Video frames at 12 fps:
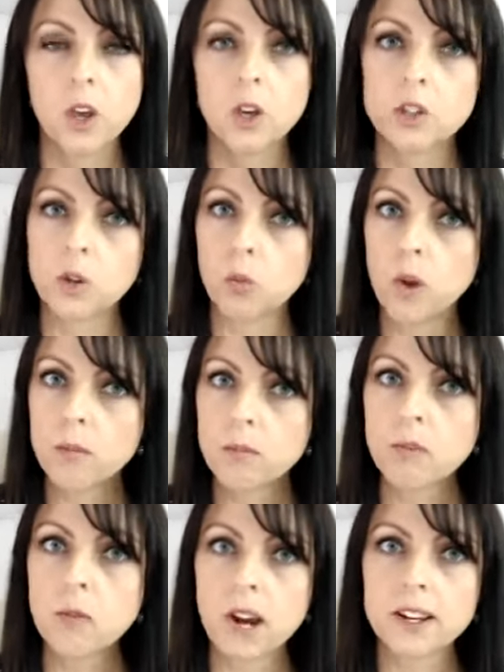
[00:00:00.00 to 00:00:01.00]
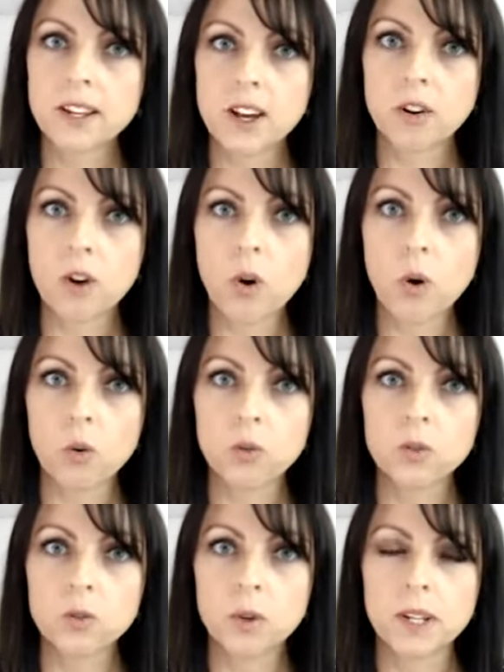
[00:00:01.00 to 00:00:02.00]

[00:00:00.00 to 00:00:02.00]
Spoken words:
So when we're writing our goals,